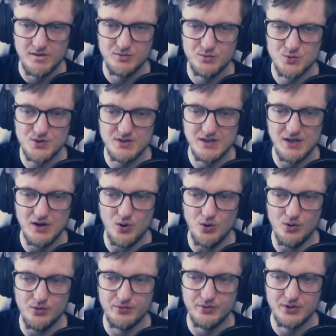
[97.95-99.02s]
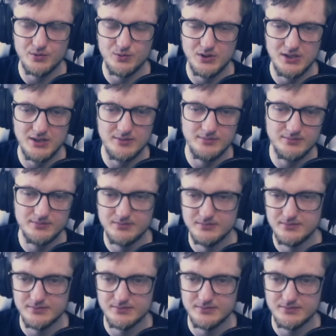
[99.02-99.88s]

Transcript: It was an overwhelm.